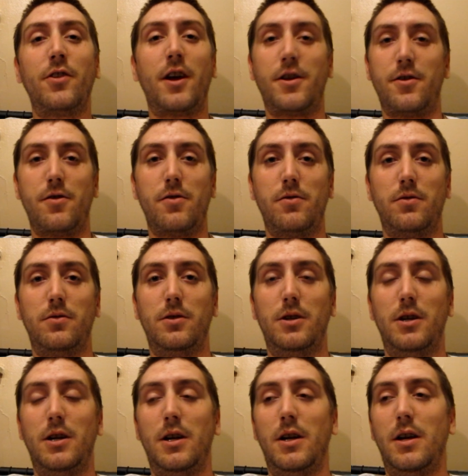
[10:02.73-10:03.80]
I know.
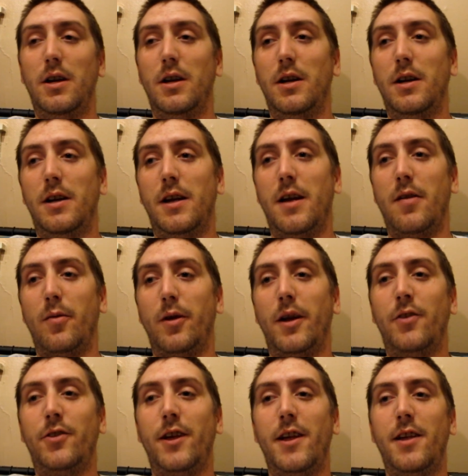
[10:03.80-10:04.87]
And when I
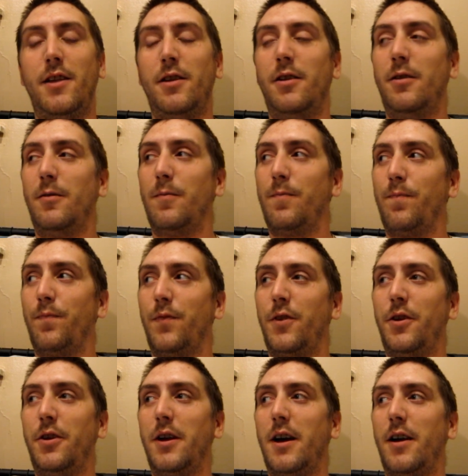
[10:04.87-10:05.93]
say to
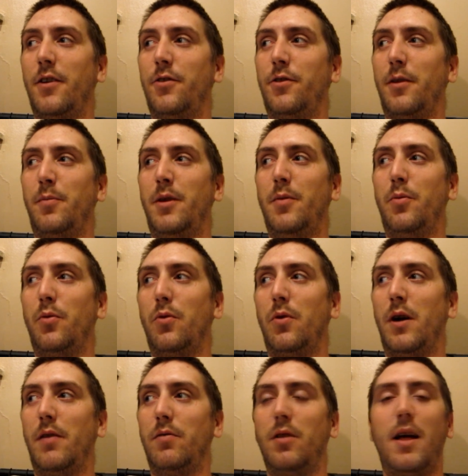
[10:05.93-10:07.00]
you guys that people
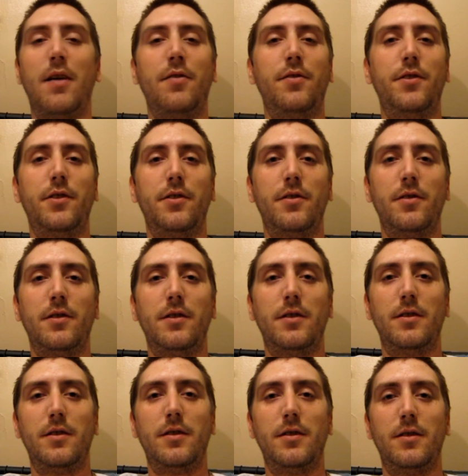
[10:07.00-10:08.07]
have left
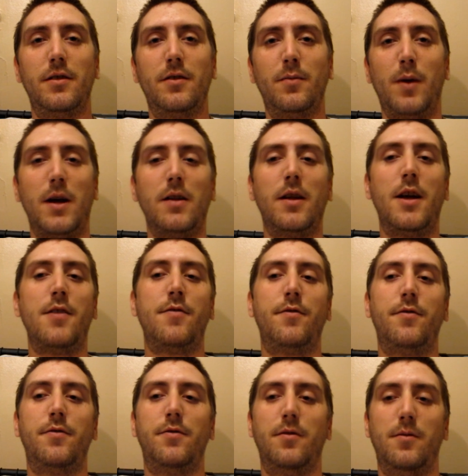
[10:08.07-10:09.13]
my
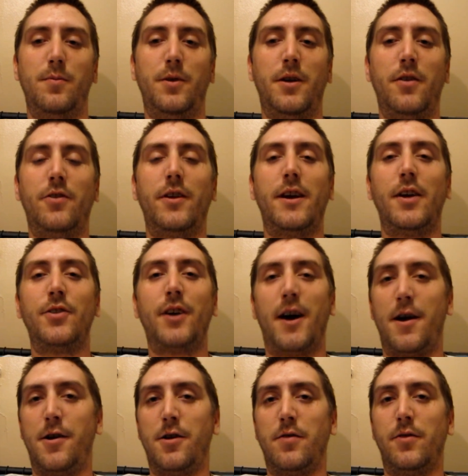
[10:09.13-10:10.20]
life because they got
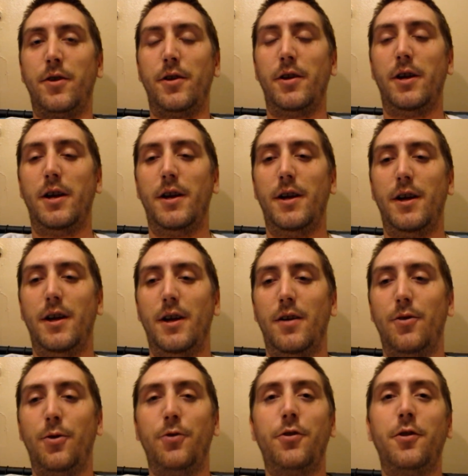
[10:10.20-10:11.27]
tired of it,
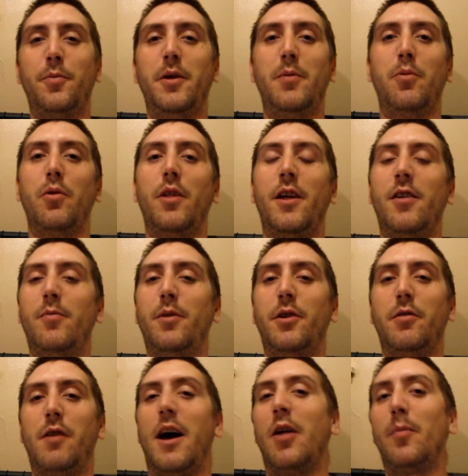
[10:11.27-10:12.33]
those are the people that have been
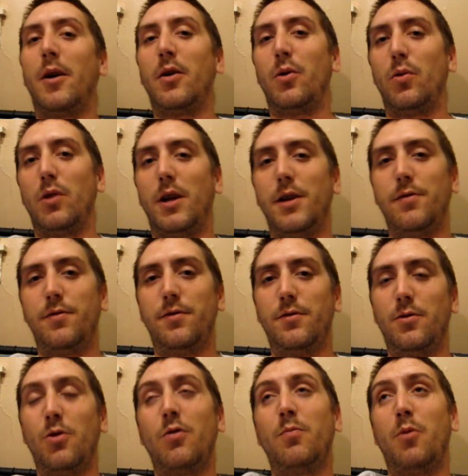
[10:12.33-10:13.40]
around my whole life,
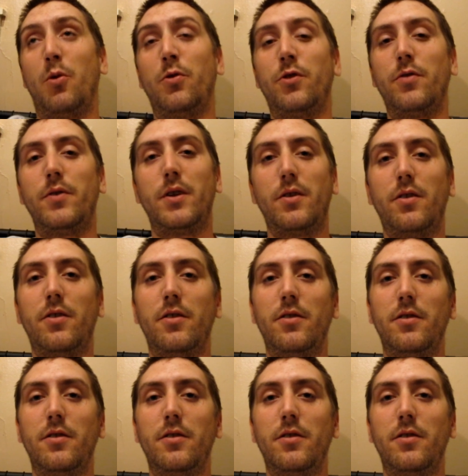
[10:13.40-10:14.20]
or most of it,